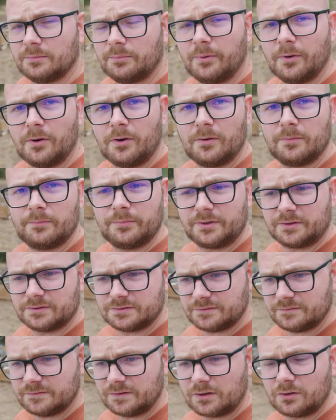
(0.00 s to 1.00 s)
but
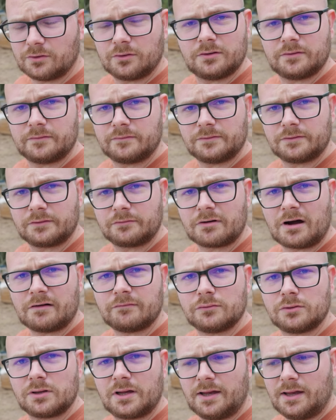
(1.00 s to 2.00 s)
because of the colour of the
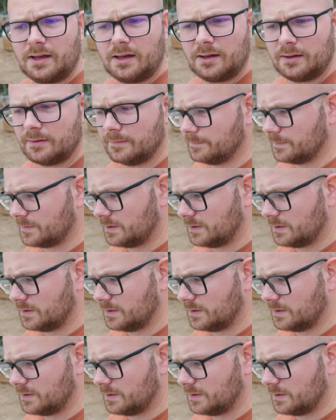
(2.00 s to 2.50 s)
gravel here,